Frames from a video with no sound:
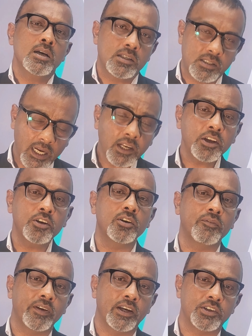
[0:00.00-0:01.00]
Study
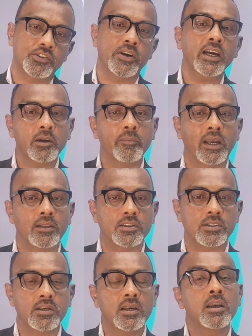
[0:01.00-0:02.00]
Unifees
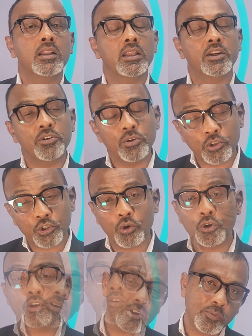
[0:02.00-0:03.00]
recommends that you
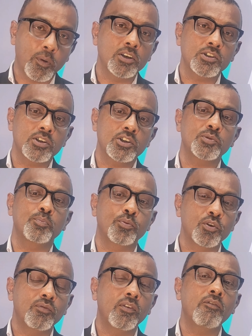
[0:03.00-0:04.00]
show your sponsor's
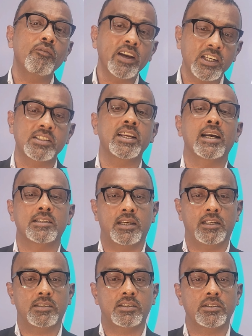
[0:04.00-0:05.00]
proof of fixed
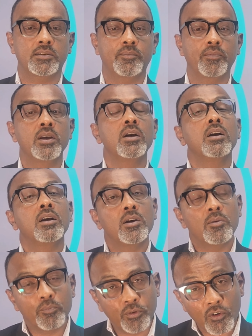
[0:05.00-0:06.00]
assets,
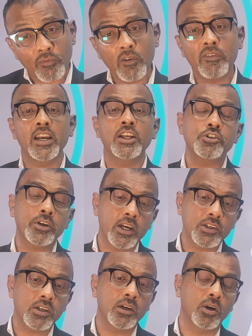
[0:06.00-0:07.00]
proof of an
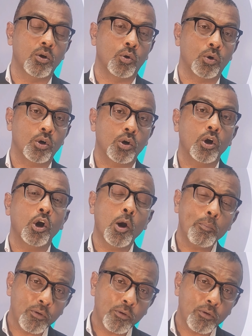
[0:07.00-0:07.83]
education loan, or